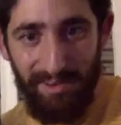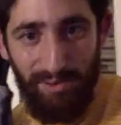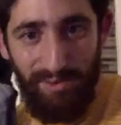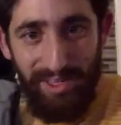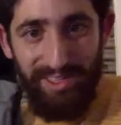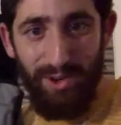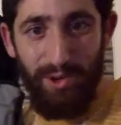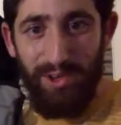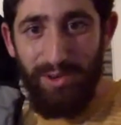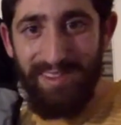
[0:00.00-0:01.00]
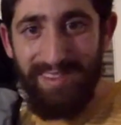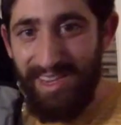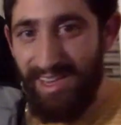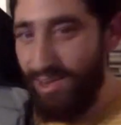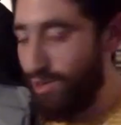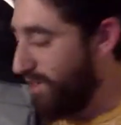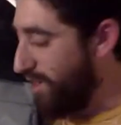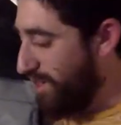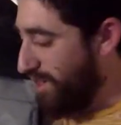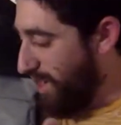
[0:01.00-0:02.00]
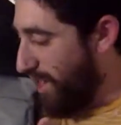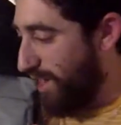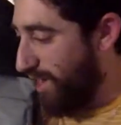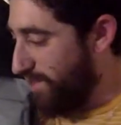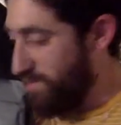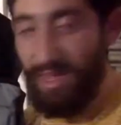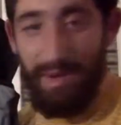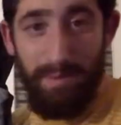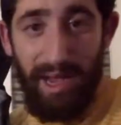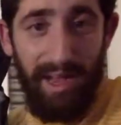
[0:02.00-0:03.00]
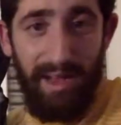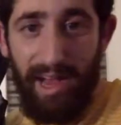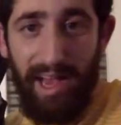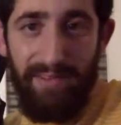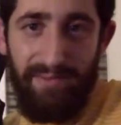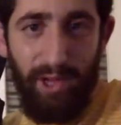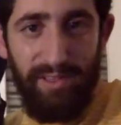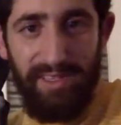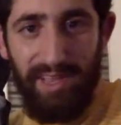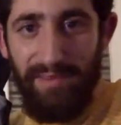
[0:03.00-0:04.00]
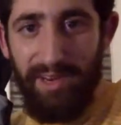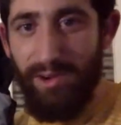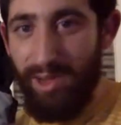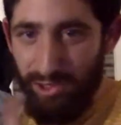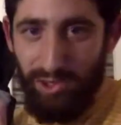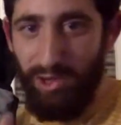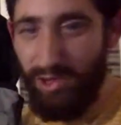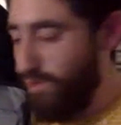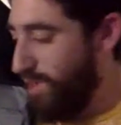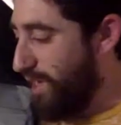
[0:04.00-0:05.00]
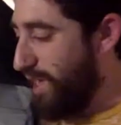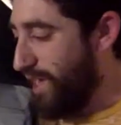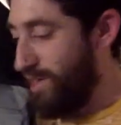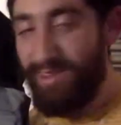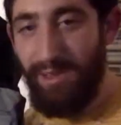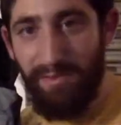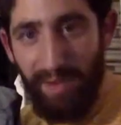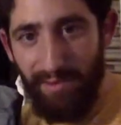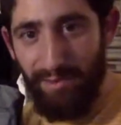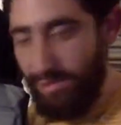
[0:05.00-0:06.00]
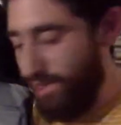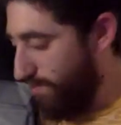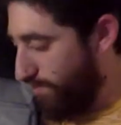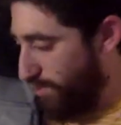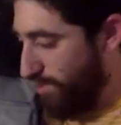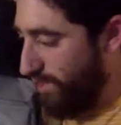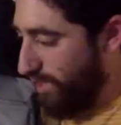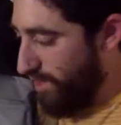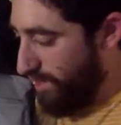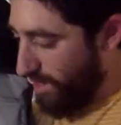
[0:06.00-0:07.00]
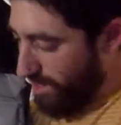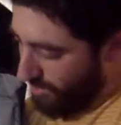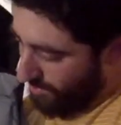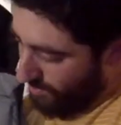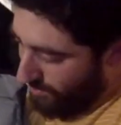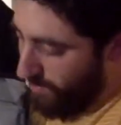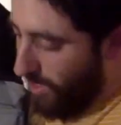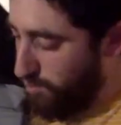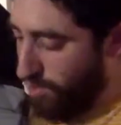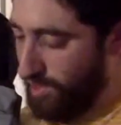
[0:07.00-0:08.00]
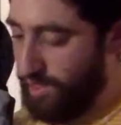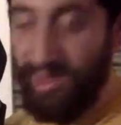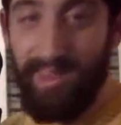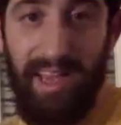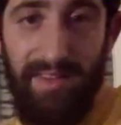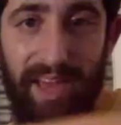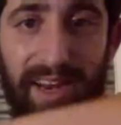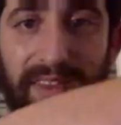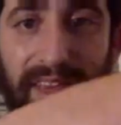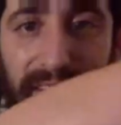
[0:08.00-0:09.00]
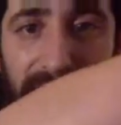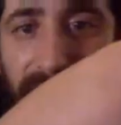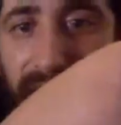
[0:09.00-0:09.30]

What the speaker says: movie. So you can see here that I have lots of stuff in here. I'll show you, and it's still far from being full. This mesh pocket doesn't have anything in it